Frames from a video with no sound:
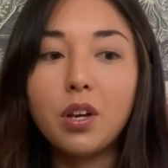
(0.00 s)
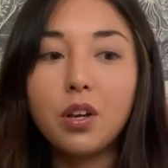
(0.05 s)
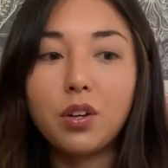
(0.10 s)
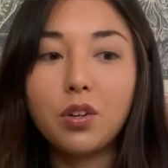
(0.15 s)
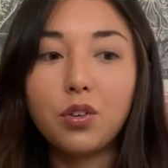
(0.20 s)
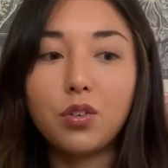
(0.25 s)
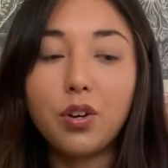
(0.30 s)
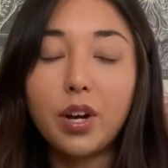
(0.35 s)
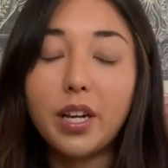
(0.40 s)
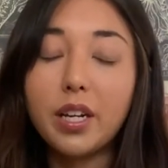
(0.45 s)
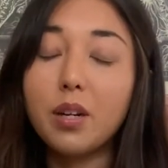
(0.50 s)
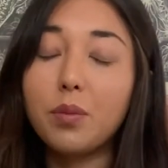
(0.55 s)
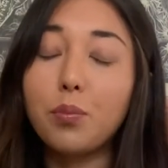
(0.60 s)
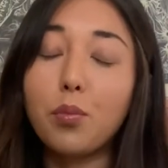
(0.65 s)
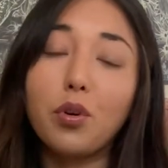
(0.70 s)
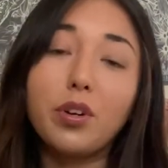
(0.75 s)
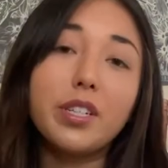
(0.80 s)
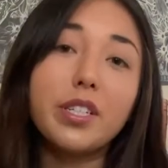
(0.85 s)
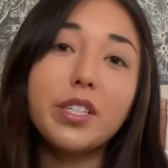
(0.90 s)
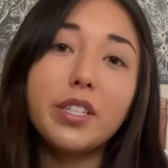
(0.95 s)
created
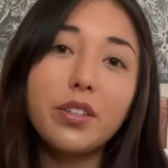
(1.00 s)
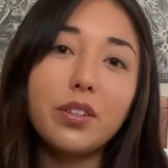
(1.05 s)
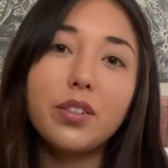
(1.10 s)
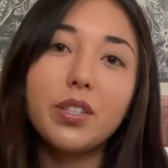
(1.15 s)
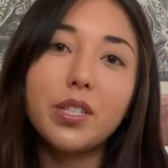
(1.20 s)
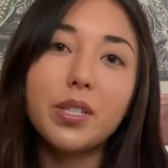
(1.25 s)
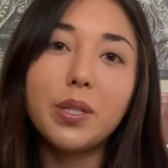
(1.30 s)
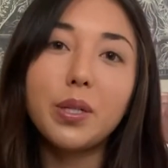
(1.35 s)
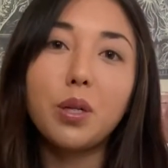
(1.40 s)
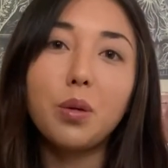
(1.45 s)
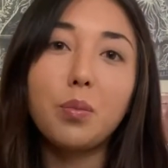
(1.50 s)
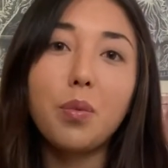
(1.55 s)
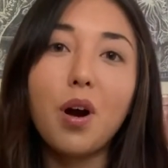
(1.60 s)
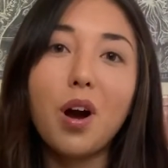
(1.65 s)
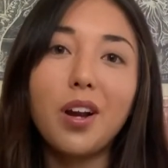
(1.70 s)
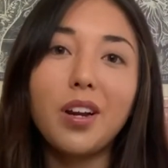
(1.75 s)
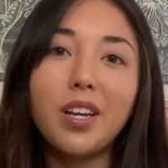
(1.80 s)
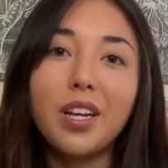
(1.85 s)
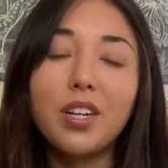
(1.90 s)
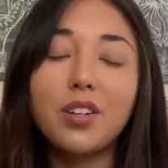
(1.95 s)
more stillness in your
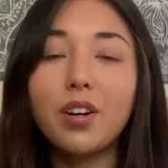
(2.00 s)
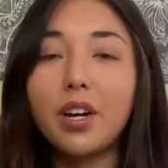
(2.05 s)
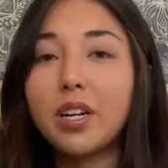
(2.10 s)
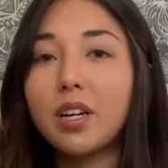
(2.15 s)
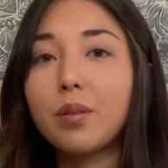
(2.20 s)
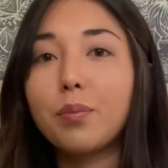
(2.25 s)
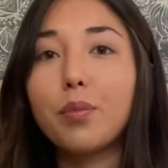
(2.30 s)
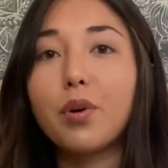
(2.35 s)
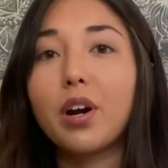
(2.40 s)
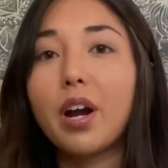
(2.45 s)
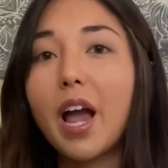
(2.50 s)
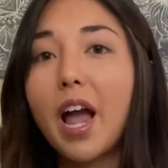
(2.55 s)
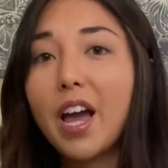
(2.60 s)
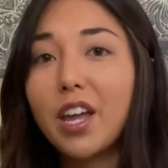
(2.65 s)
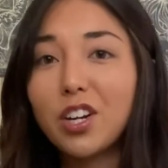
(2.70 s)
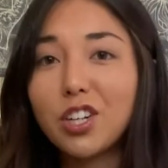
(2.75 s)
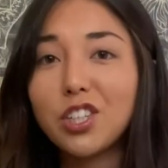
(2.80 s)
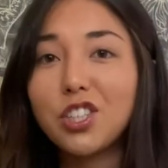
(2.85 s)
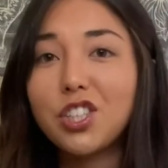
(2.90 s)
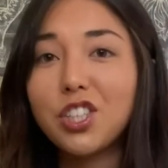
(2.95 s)
body, created more
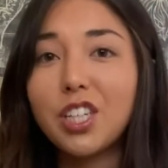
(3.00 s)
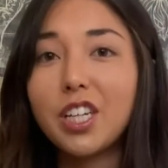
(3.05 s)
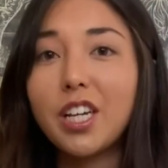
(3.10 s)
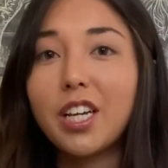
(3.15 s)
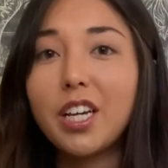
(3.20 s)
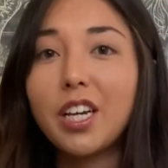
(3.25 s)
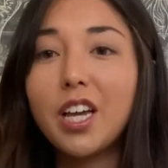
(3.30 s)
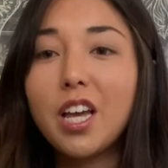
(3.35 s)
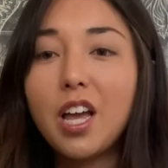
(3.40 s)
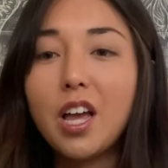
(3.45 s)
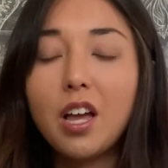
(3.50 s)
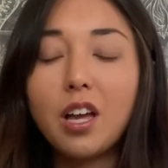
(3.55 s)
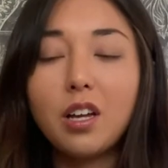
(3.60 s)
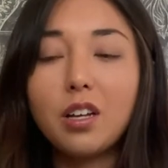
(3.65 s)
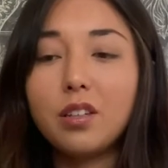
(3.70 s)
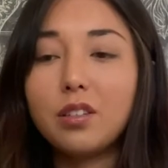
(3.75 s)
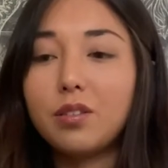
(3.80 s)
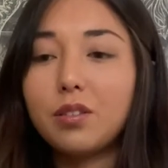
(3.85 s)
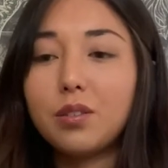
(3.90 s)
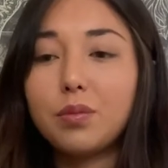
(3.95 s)
energy,
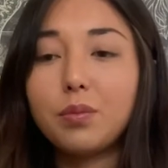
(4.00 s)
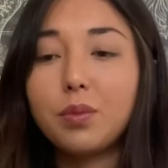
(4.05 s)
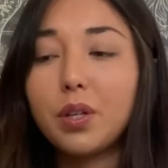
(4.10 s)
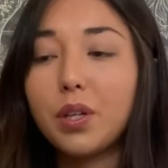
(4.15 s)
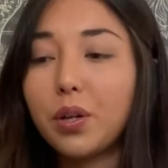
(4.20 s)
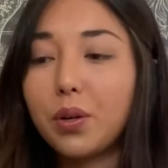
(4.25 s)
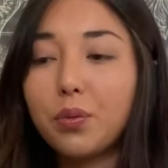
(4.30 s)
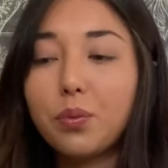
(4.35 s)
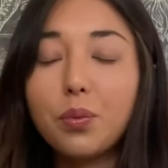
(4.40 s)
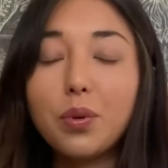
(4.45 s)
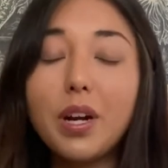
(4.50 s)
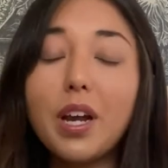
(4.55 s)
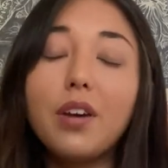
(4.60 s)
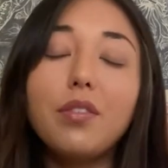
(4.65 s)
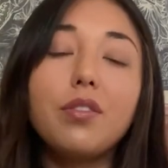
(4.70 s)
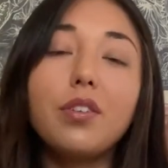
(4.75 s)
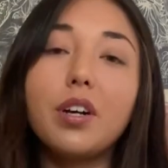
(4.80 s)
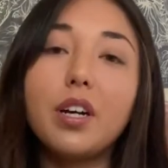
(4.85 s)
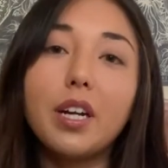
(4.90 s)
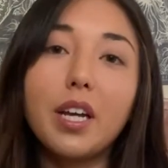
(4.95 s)

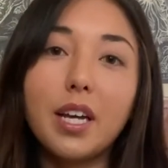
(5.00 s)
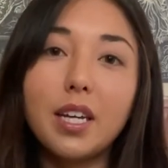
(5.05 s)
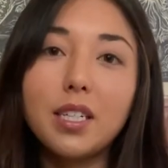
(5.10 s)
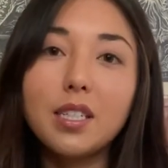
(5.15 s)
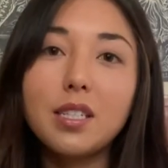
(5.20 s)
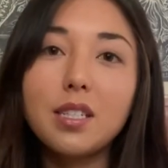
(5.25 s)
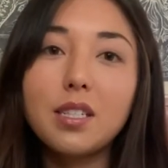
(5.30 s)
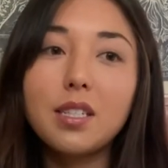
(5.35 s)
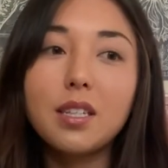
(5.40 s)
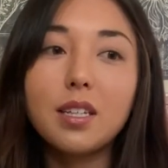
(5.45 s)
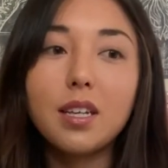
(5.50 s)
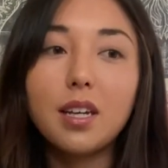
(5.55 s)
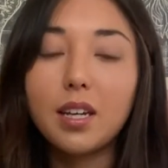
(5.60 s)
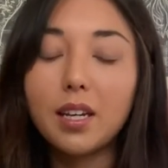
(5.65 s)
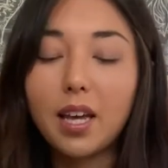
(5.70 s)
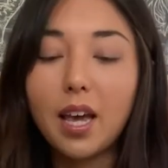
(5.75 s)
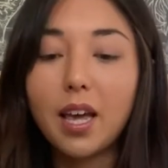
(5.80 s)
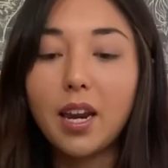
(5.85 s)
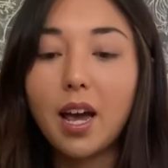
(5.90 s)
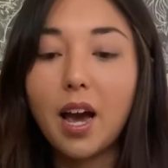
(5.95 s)
whatever it is.
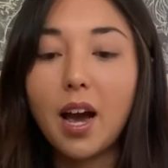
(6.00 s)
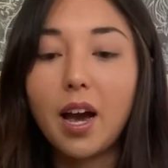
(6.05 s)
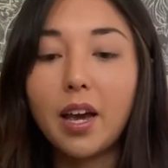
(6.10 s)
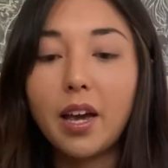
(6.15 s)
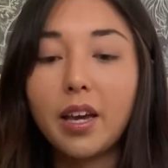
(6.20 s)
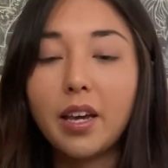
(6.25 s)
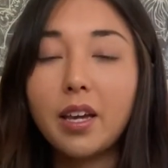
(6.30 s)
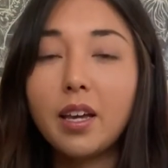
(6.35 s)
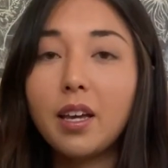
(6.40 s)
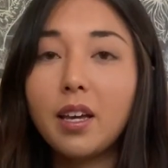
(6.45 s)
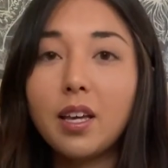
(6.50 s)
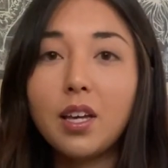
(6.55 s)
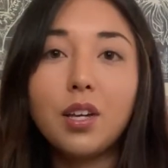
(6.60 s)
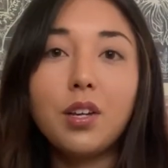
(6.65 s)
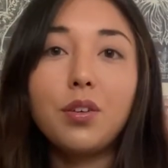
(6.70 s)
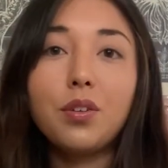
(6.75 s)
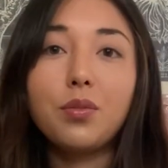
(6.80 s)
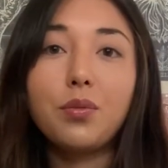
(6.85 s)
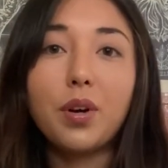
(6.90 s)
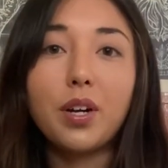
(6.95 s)
Again, I
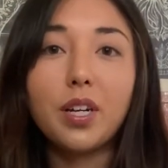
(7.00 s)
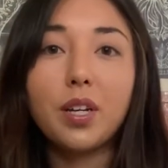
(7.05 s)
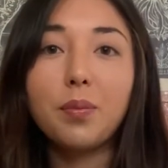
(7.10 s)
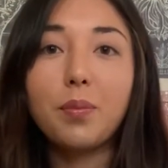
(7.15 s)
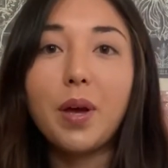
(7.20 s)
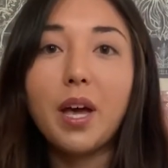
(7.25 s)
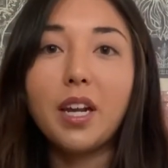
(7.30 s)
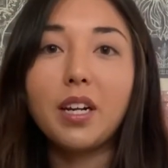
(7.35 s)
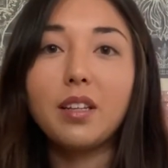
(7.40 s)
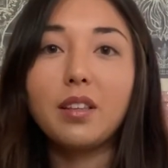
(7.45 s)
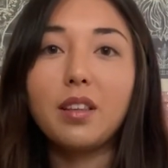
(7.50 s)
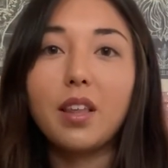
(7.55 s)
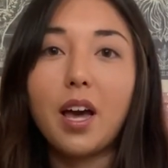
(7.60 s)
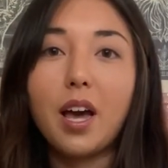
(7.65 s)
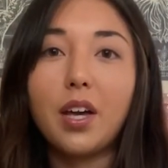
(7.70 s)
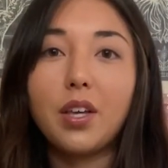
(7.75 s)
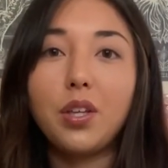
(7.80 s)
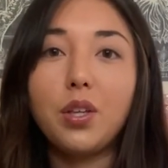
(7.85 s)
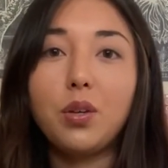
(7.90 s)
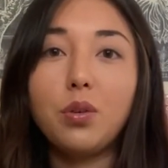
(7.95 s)
recommend
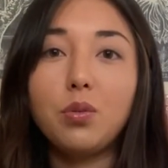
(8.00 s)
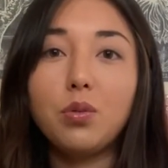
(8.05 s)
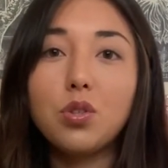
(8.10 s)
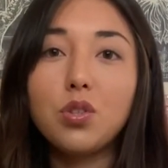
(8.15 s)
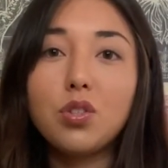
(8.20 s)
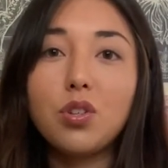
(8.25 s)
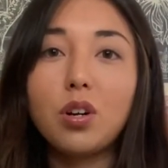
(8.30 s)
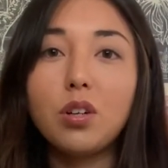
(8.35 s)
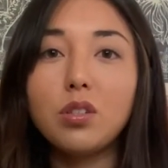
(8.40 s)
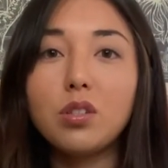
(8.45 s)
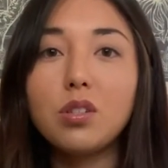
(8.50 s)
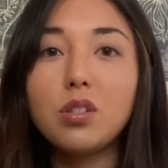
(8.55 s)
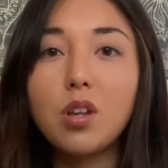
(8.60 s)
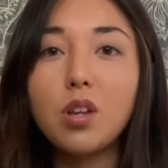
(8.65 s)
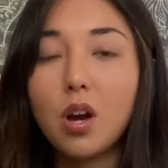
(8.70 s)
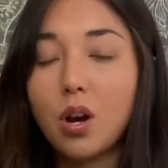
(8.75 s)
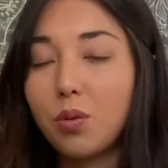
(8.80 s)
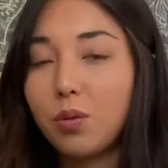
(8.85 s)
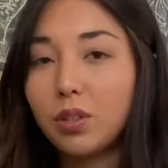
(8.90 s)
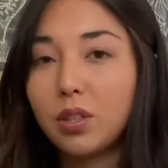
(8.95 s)
that you start
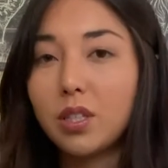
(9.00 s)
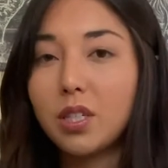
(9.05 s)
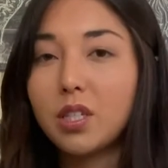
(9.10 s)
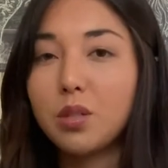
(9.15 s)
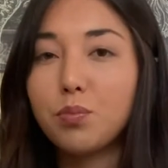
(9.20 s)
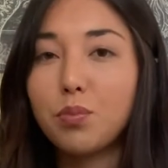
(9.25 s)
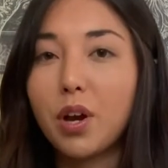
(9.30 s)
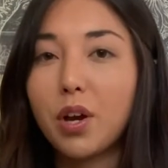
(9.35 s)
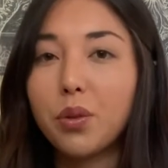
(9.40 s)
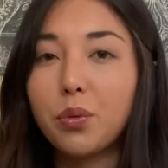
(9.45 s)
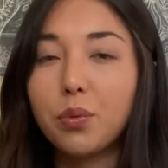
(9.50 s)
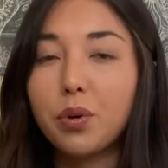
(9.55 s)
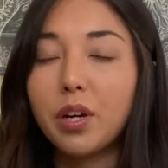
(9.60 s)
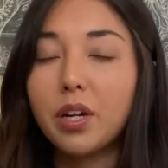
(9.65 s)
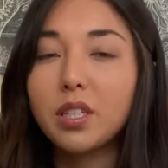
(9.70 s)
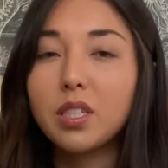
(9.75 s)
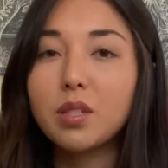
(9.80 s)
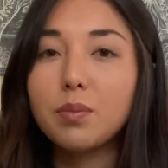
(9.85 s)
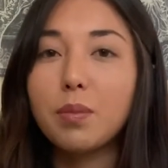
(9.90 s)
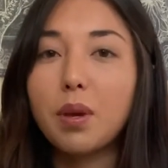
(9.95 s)
slow with these breath
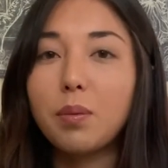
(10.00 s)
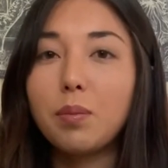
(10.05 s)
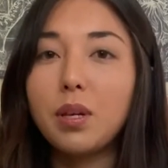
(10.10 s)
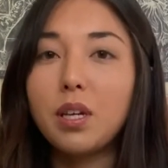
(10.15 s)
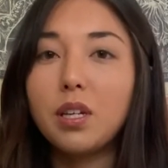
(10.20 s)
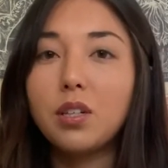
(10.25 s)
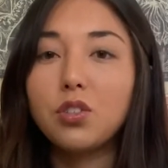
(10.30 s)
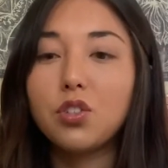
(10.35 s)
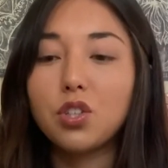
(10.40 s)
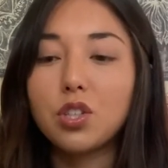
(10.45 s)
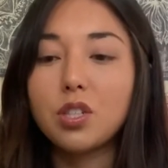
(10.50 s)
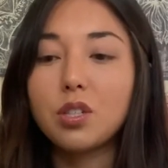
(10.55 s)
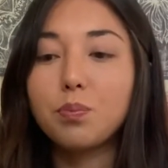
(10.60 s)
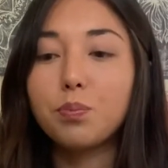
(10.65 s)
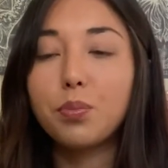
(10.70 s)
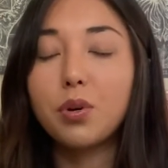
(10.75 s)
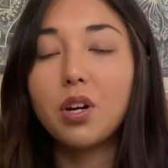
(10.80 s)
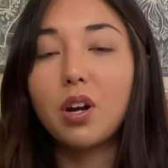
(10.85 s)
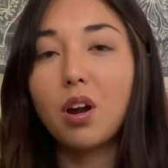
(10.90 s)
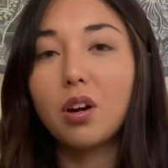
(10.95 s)
works. Maybe you just
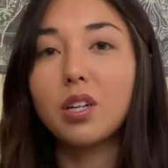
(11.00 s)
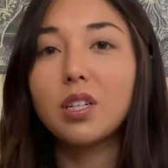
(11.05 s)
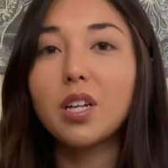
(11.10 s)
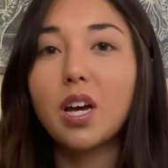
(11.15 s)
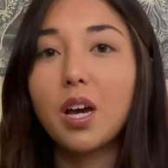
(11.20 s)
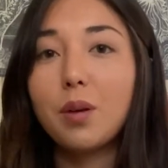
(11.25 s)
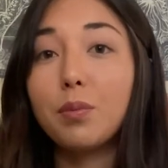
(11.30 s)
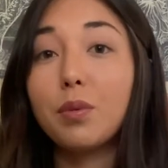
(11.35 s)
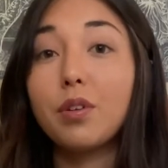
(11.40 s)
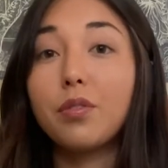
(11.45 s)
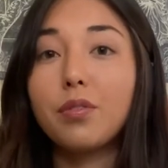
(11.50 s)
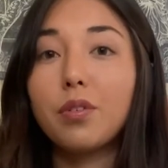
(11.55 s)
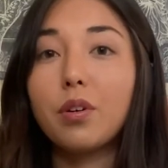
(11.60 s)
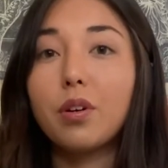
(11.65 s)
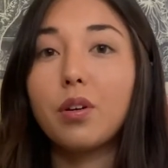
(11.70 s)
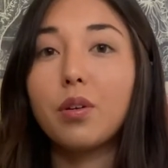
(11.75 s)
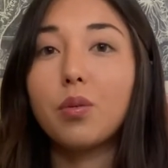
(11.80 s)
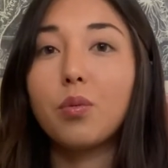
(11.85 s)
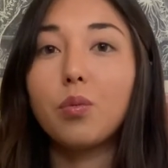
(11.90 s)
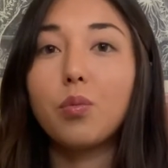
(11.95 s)
put on a timer
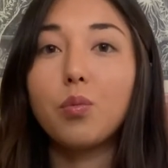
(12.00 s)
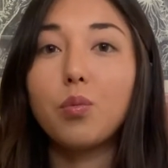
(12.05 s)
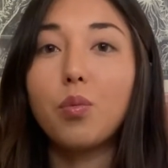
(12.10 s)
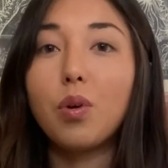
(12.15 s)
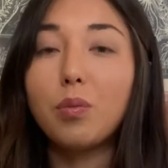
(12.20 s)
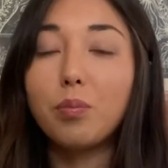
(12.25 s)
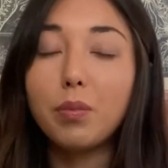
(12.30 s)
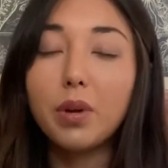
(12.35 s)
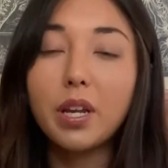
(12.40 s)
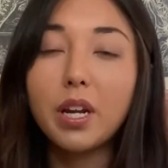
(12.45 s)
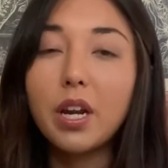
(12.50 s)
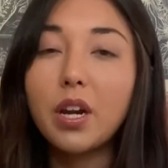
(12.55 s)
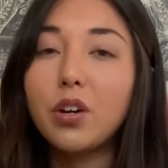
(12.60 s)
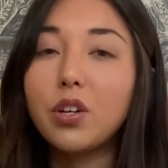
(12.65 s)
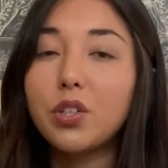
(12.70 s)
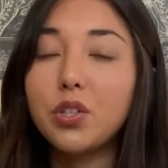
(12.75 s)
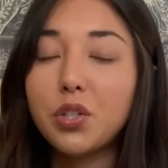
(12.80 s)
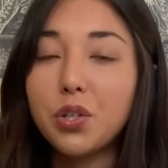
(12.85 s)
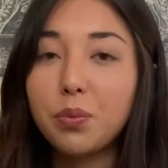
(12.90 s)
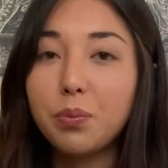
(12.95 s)
for 1 minute or
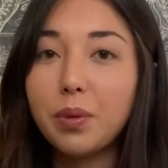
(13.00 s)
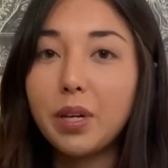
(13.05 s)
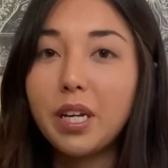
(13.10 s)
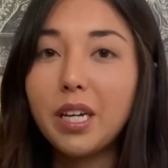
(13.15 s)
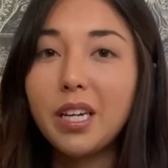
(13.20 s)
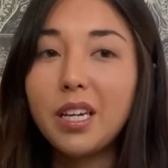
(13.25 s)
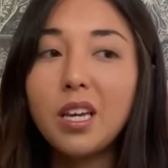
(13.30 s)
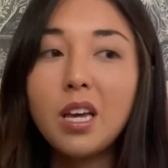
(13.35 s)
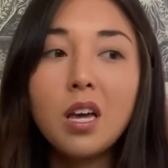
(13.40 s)
2 minutes,